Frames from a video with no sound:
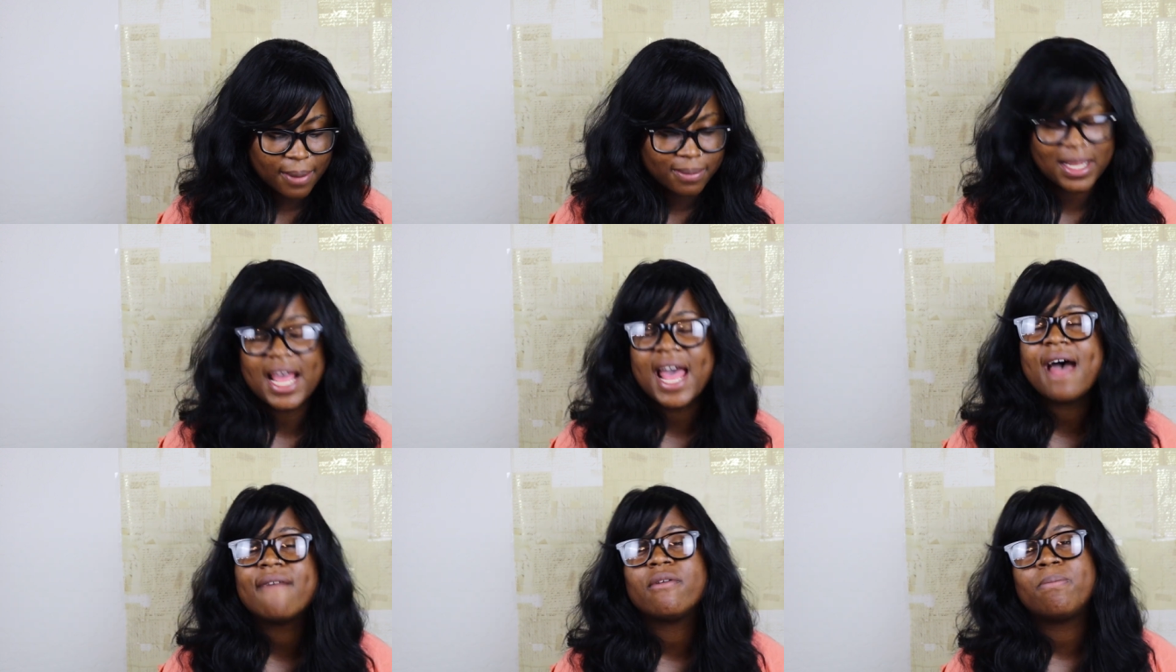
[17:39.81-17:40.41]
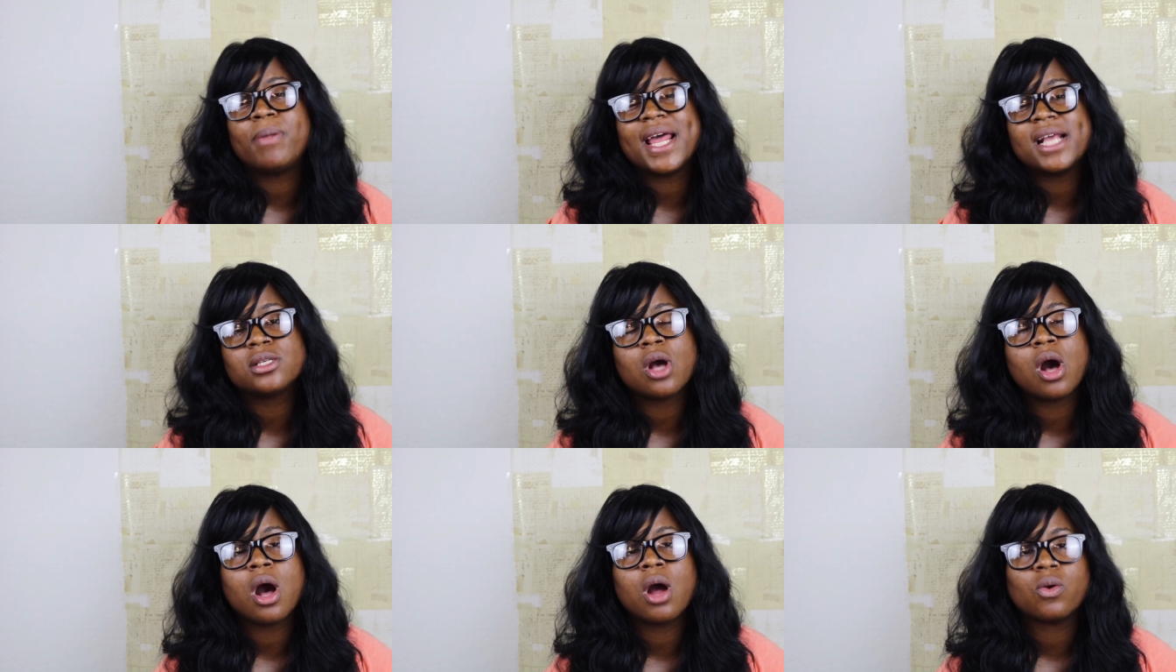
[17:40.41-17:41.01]
They have a place
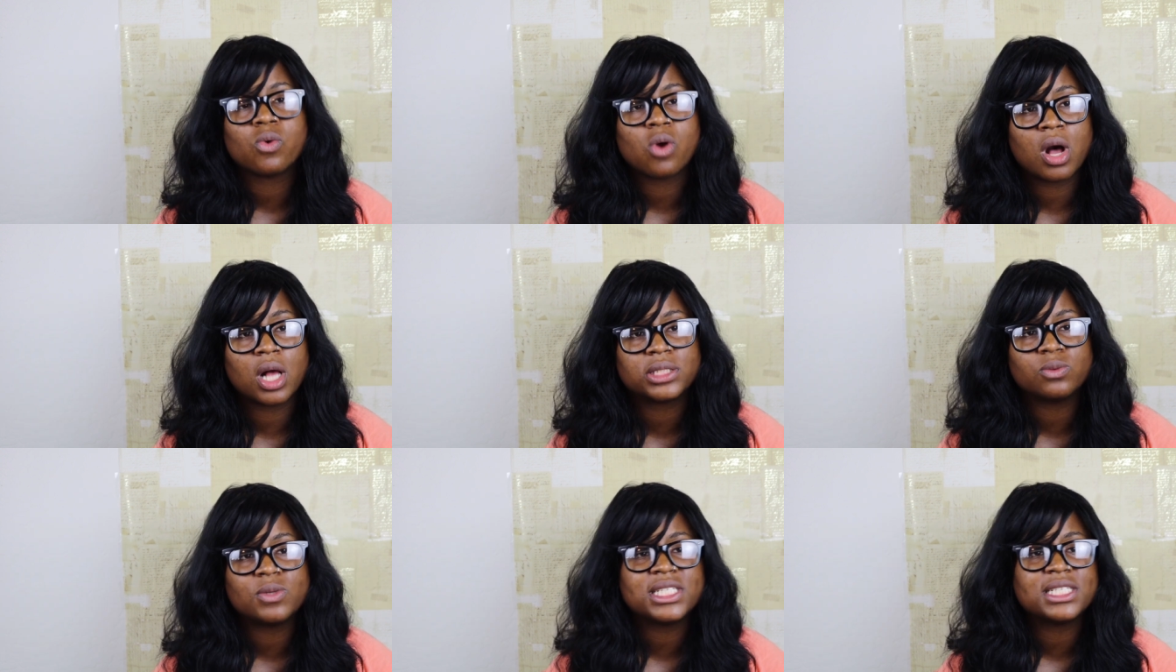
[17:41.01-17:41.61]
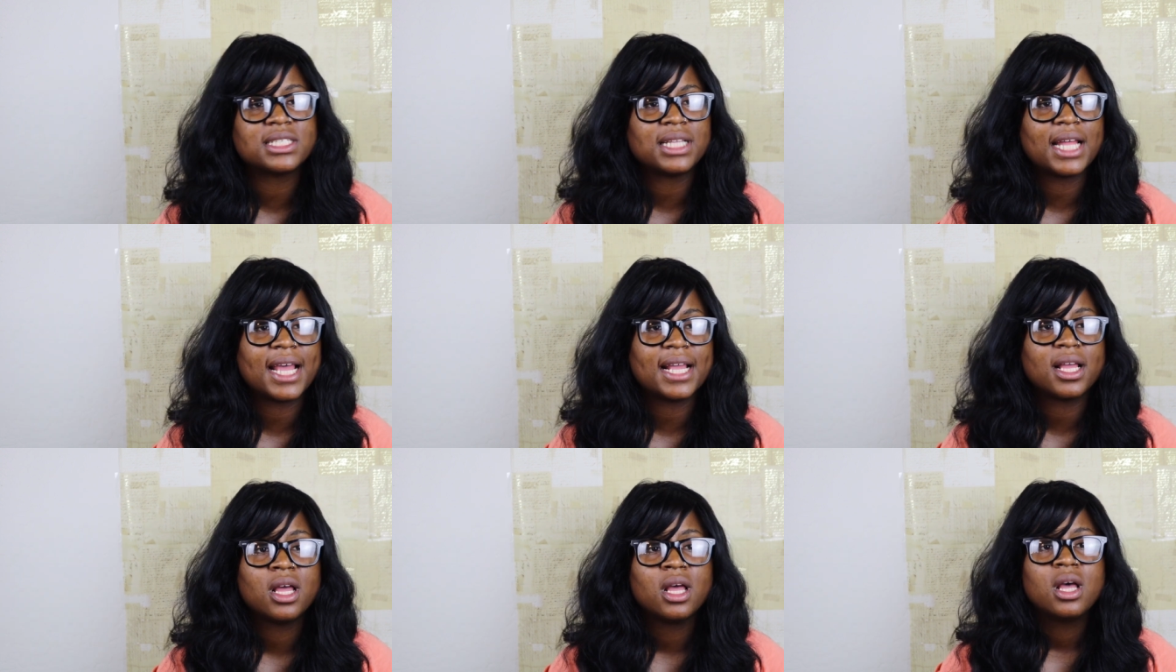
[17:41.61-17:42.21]
called Ross, which is
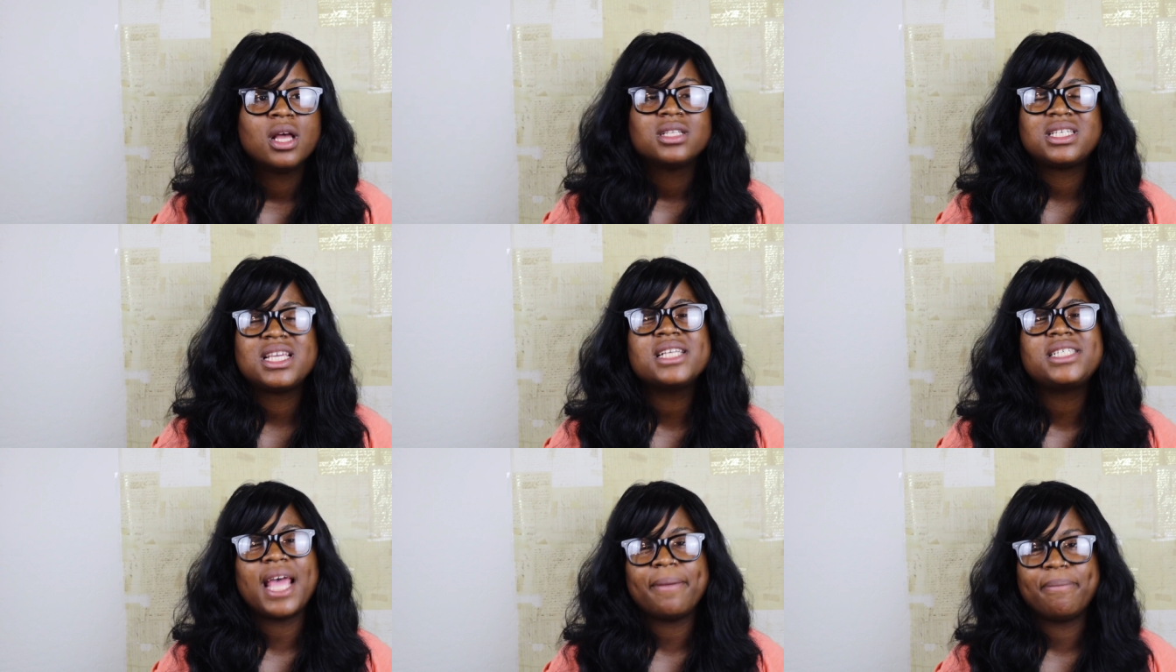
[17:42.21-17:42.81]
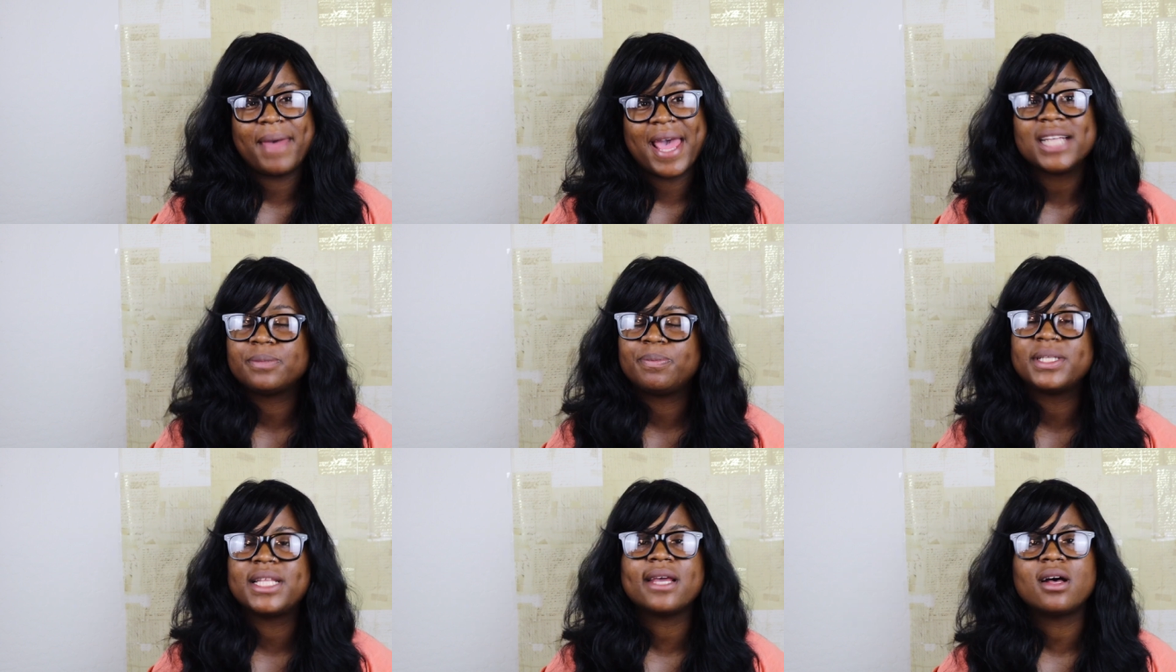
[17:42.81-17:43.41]
like TJ Maxx,
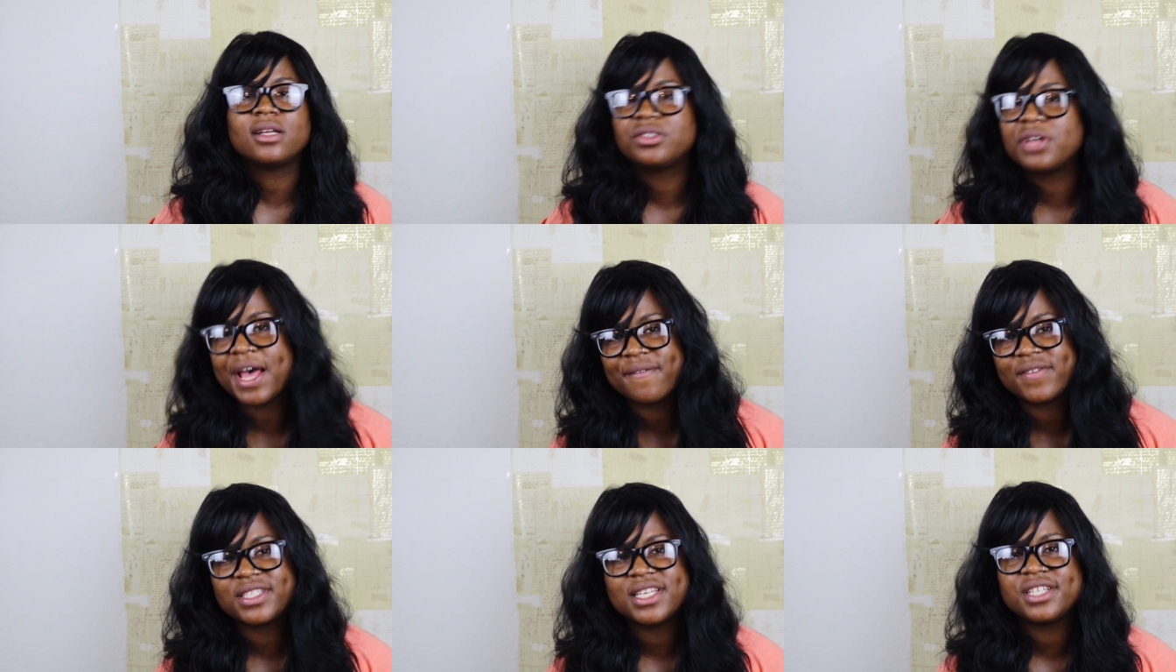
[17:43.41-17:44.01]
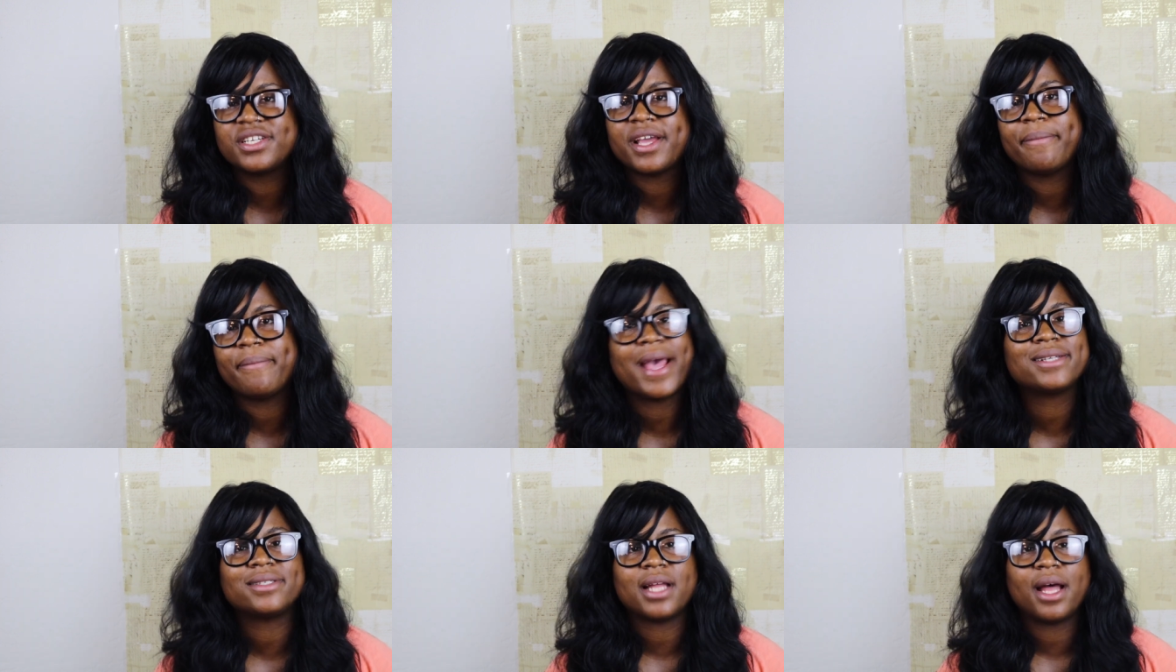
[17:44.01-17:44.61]
but they also have a TJ
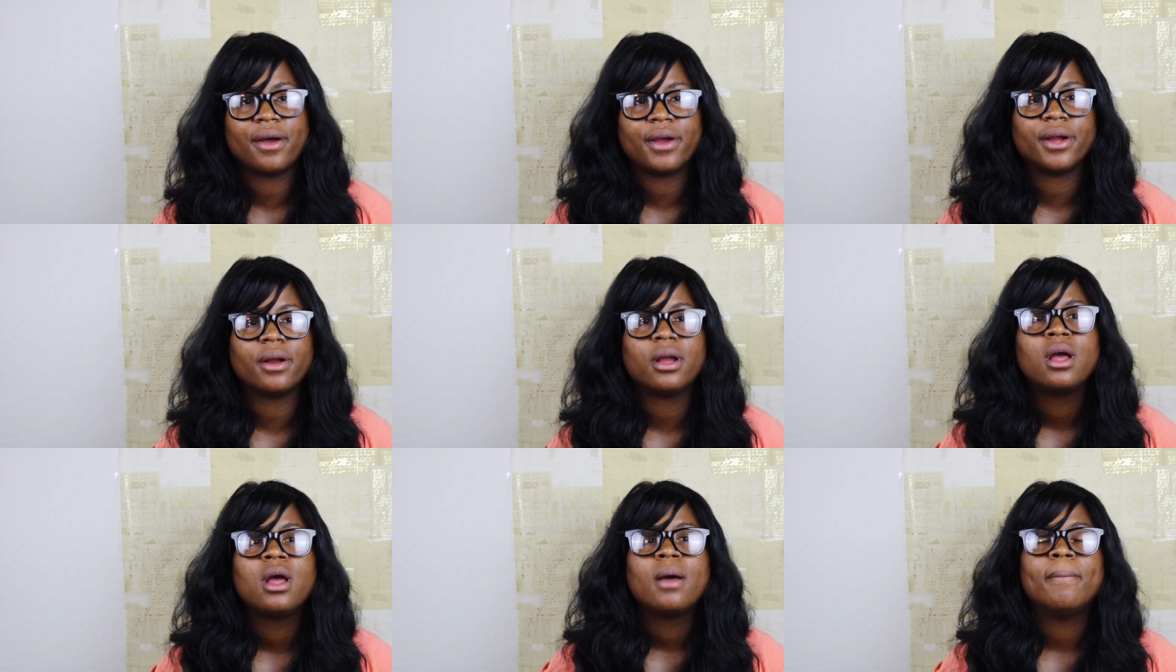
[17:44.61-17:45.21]
Maxx down here.